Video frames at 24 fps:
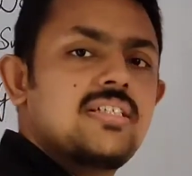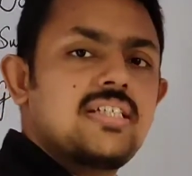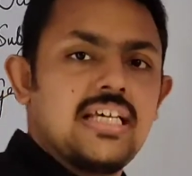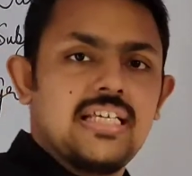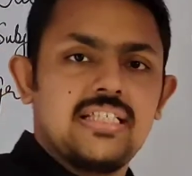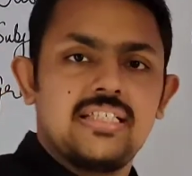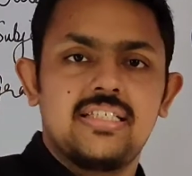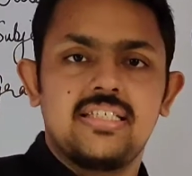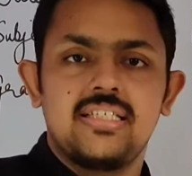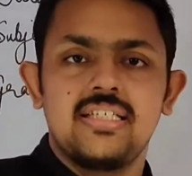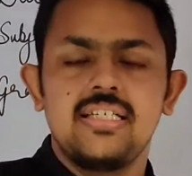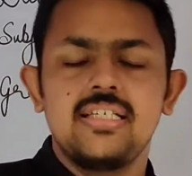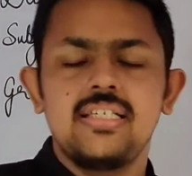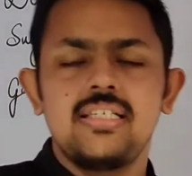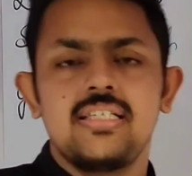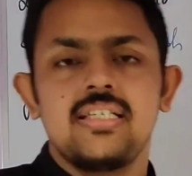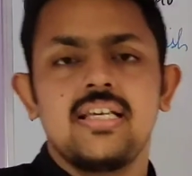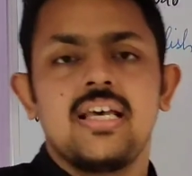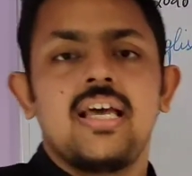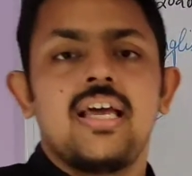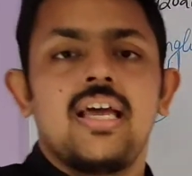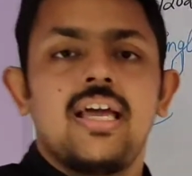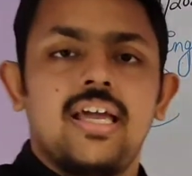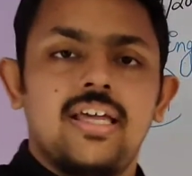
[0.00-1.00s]
tenses
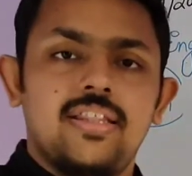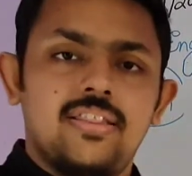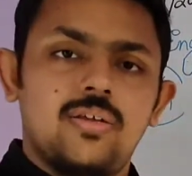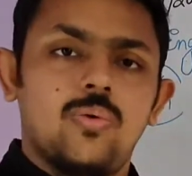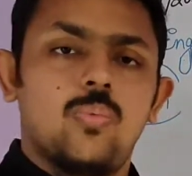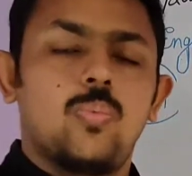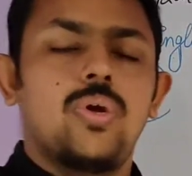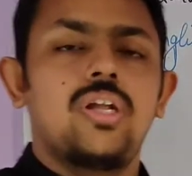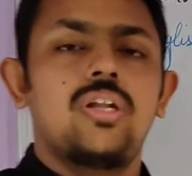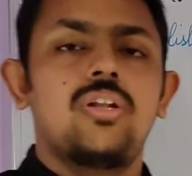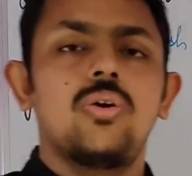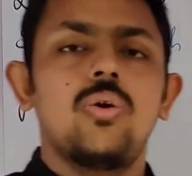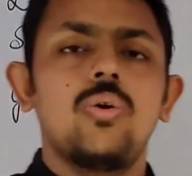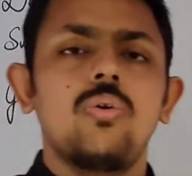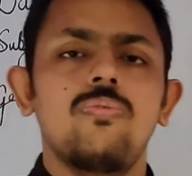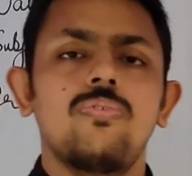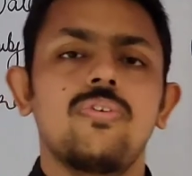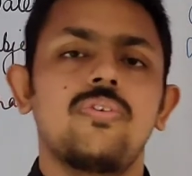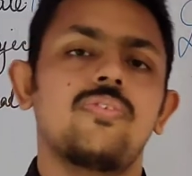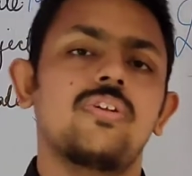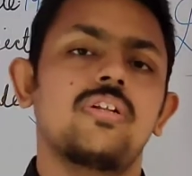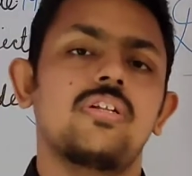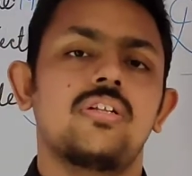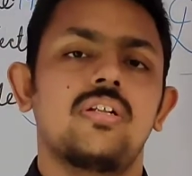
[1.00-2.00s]
in the video.
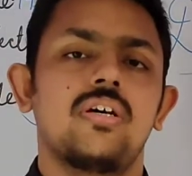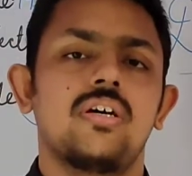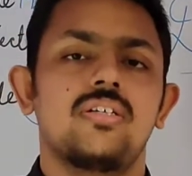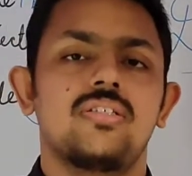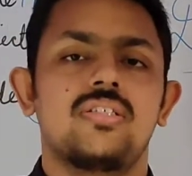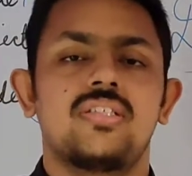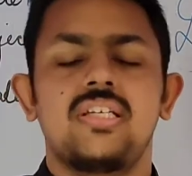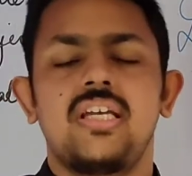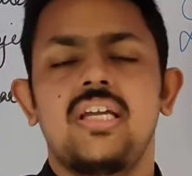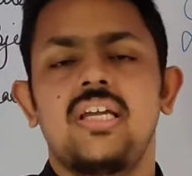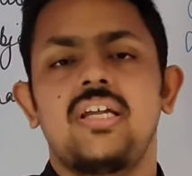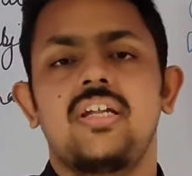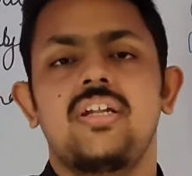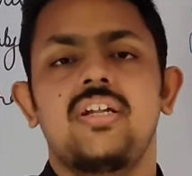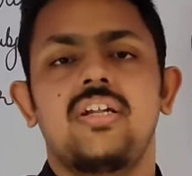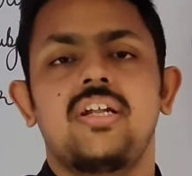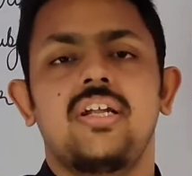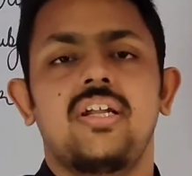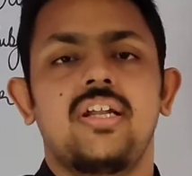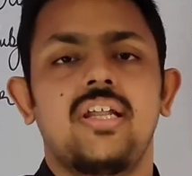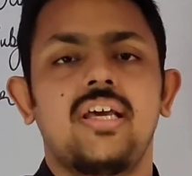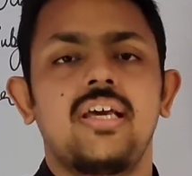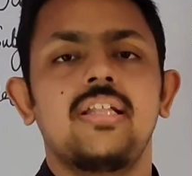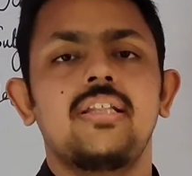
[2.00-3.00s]
We will see in
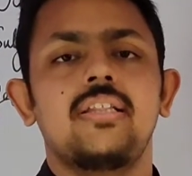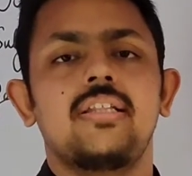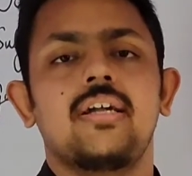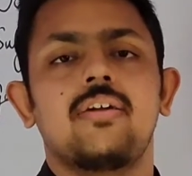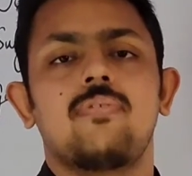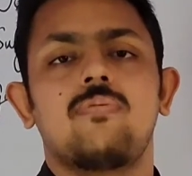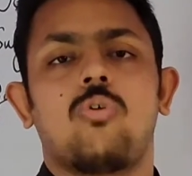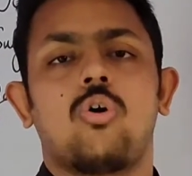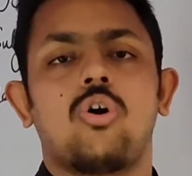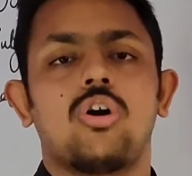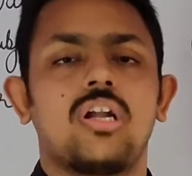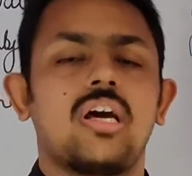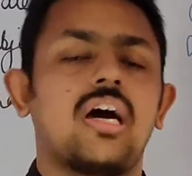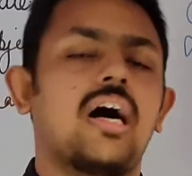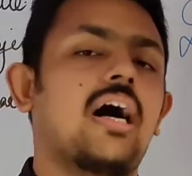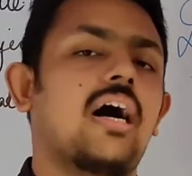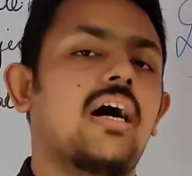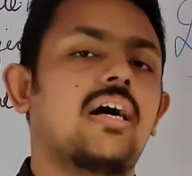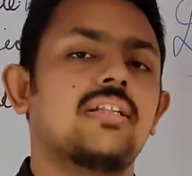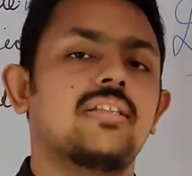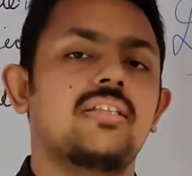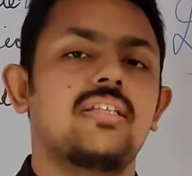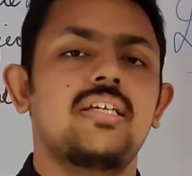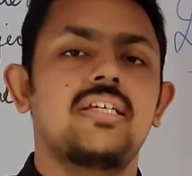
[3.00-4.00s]
detail that what
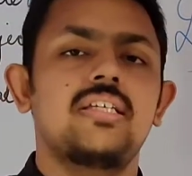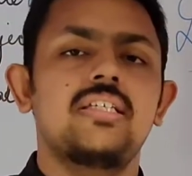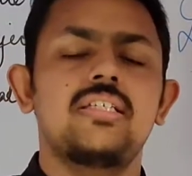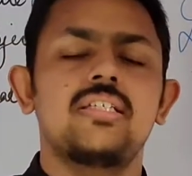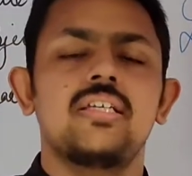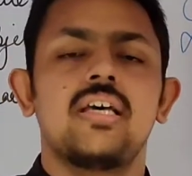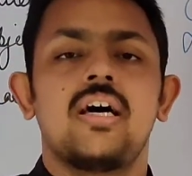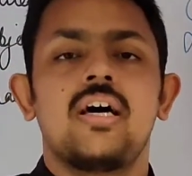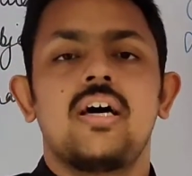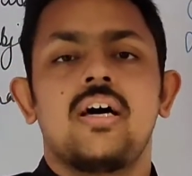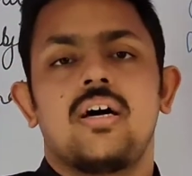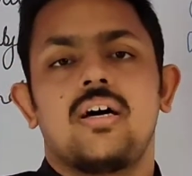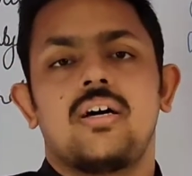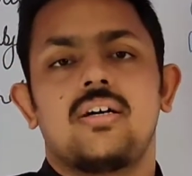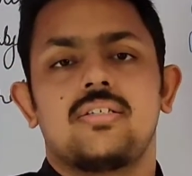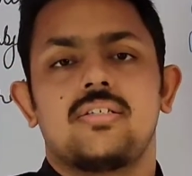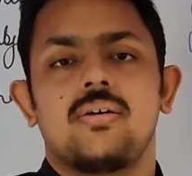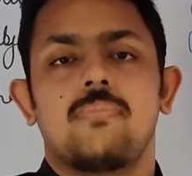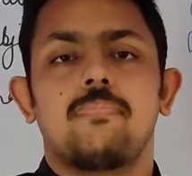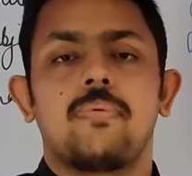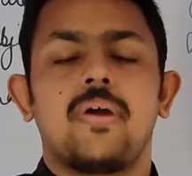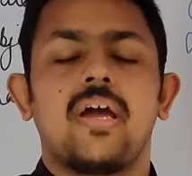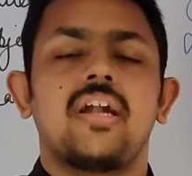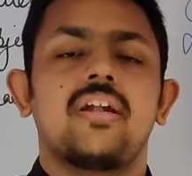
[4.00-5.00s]
are these
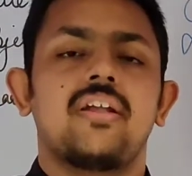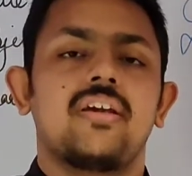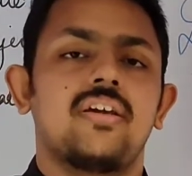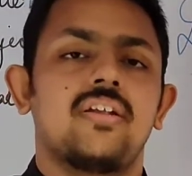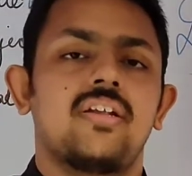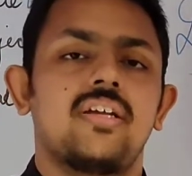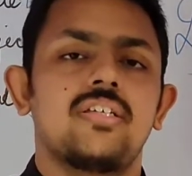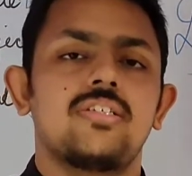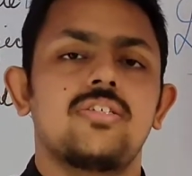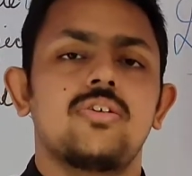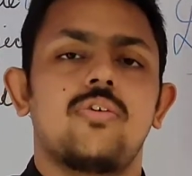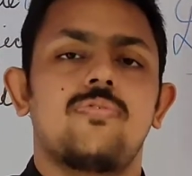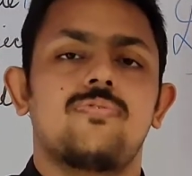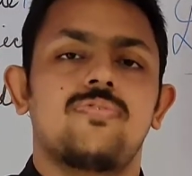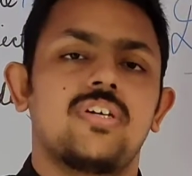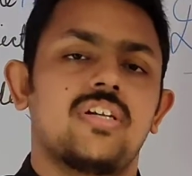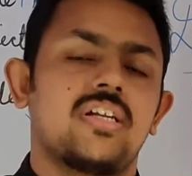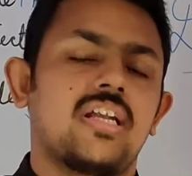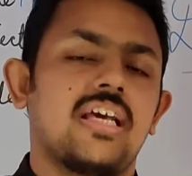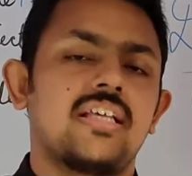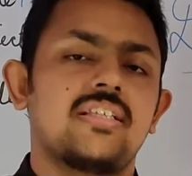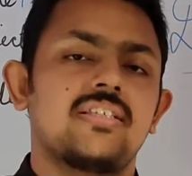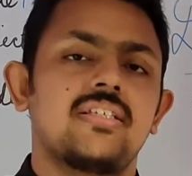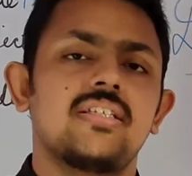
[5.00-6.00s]
subcategories of the
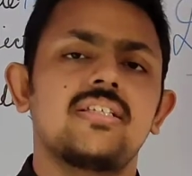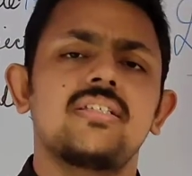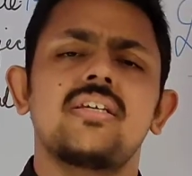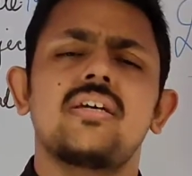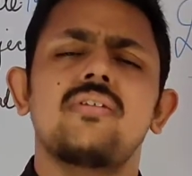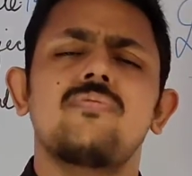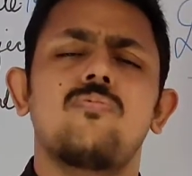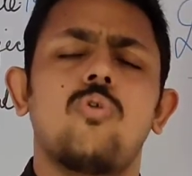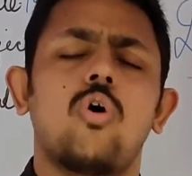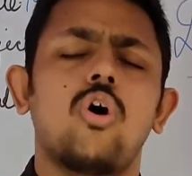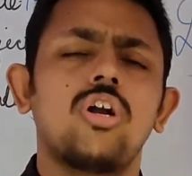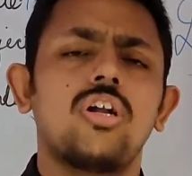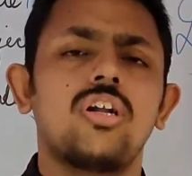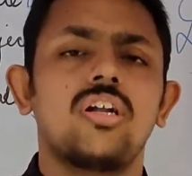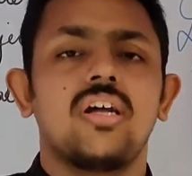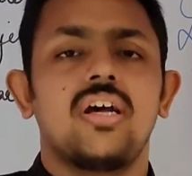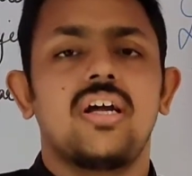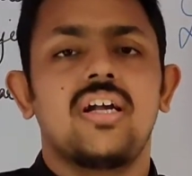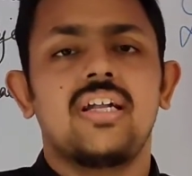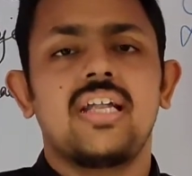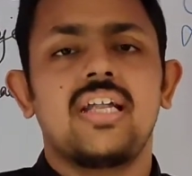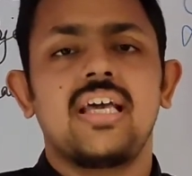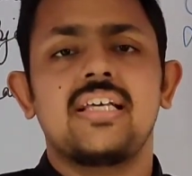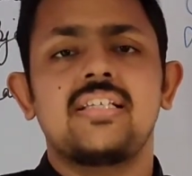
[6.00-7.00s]
tenses and
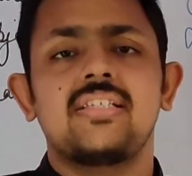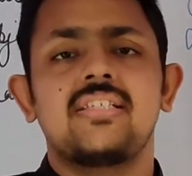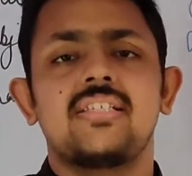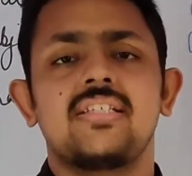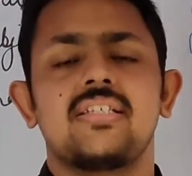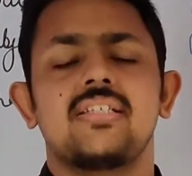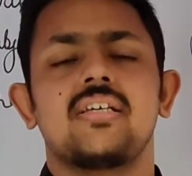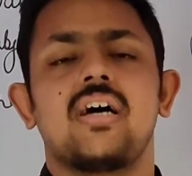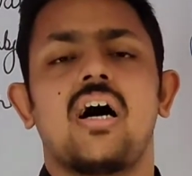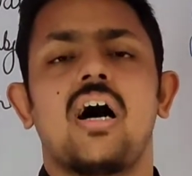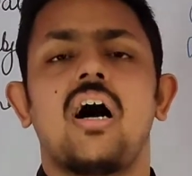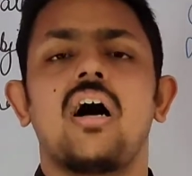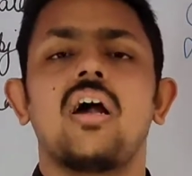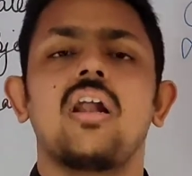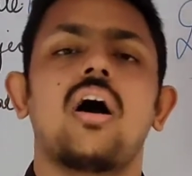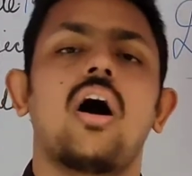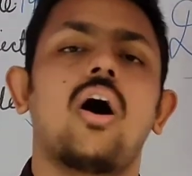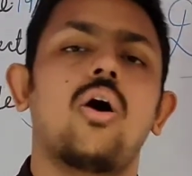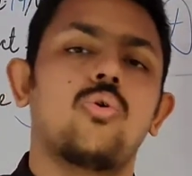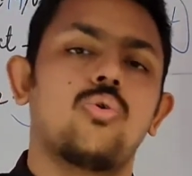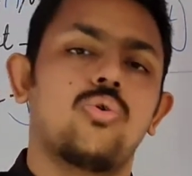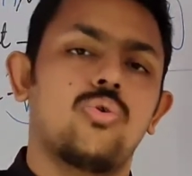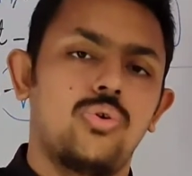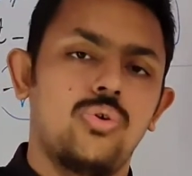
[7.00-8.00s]
what tenses are,
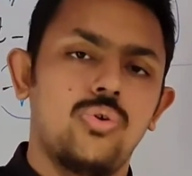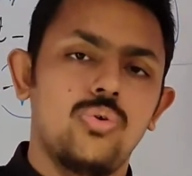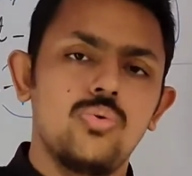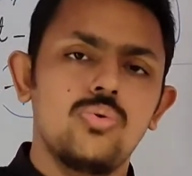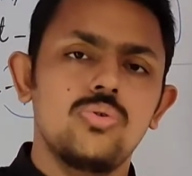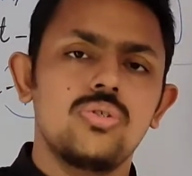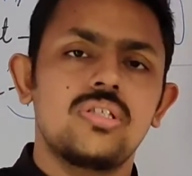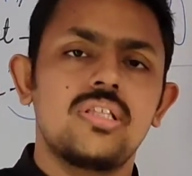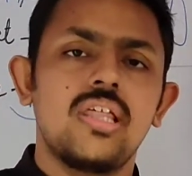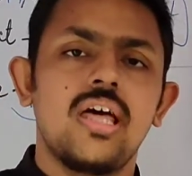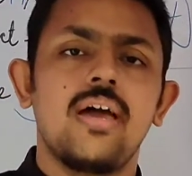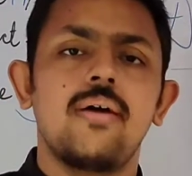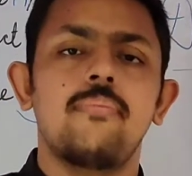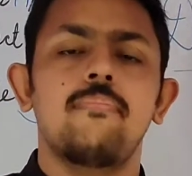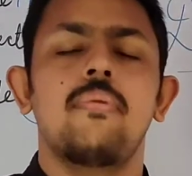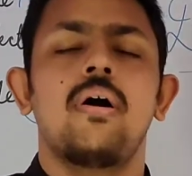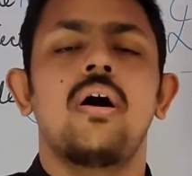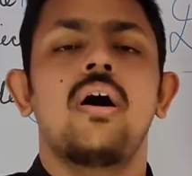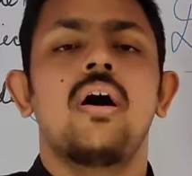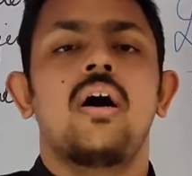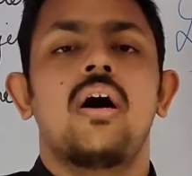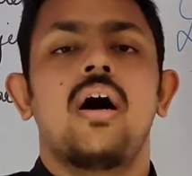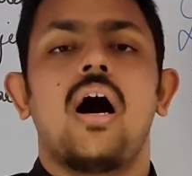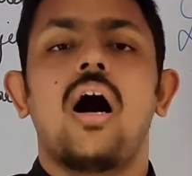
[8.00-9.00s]
how to use them,
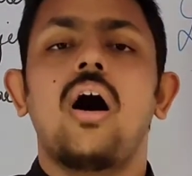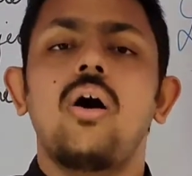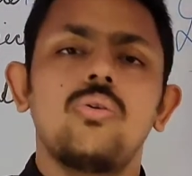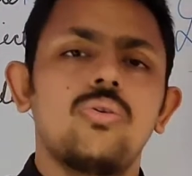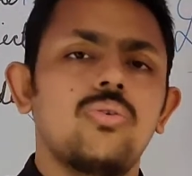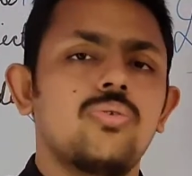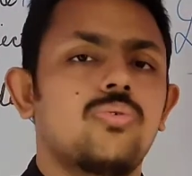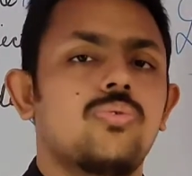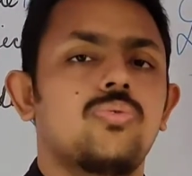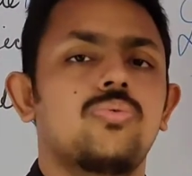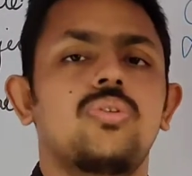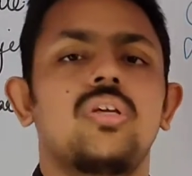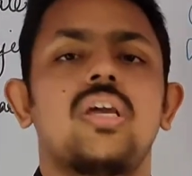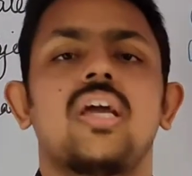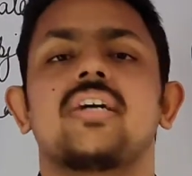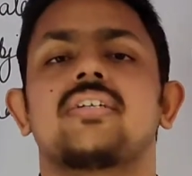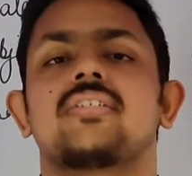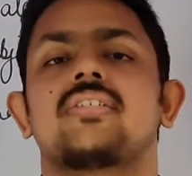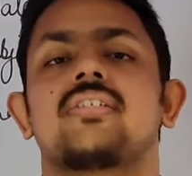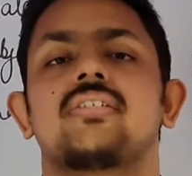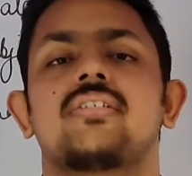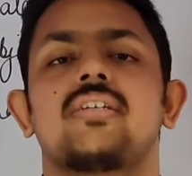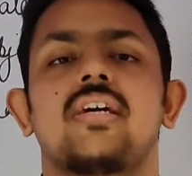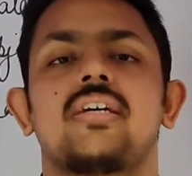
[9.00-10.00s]
how to do the
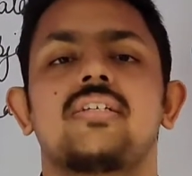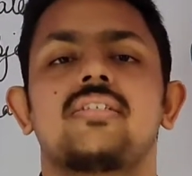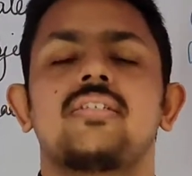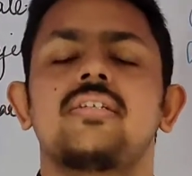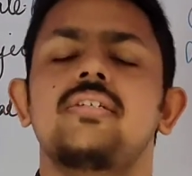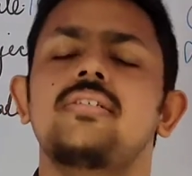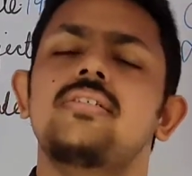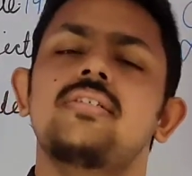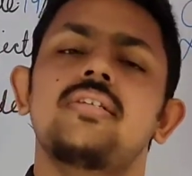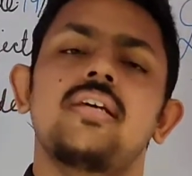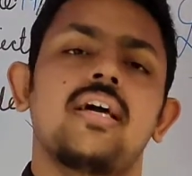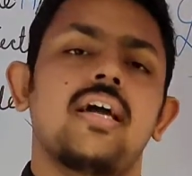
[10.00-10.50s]
exercises.